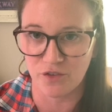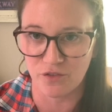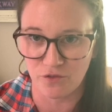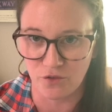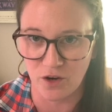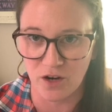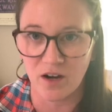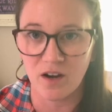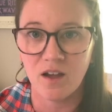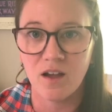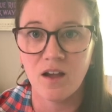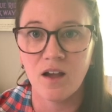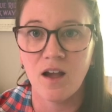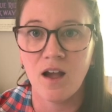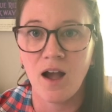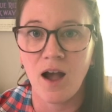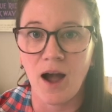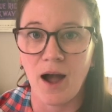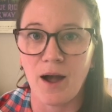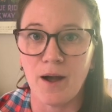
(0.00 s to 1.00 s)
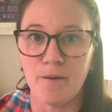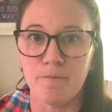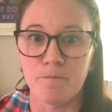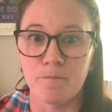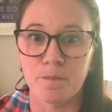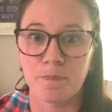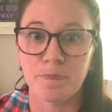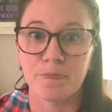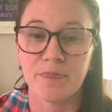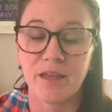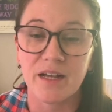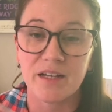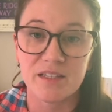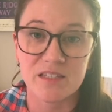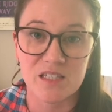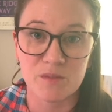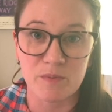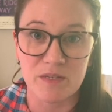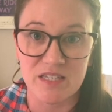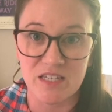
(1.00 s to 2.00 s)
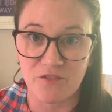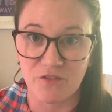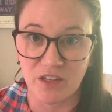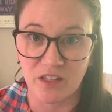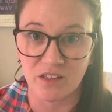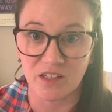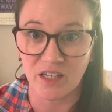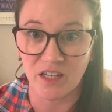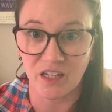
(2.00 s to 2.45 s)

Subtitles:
V4. That specifically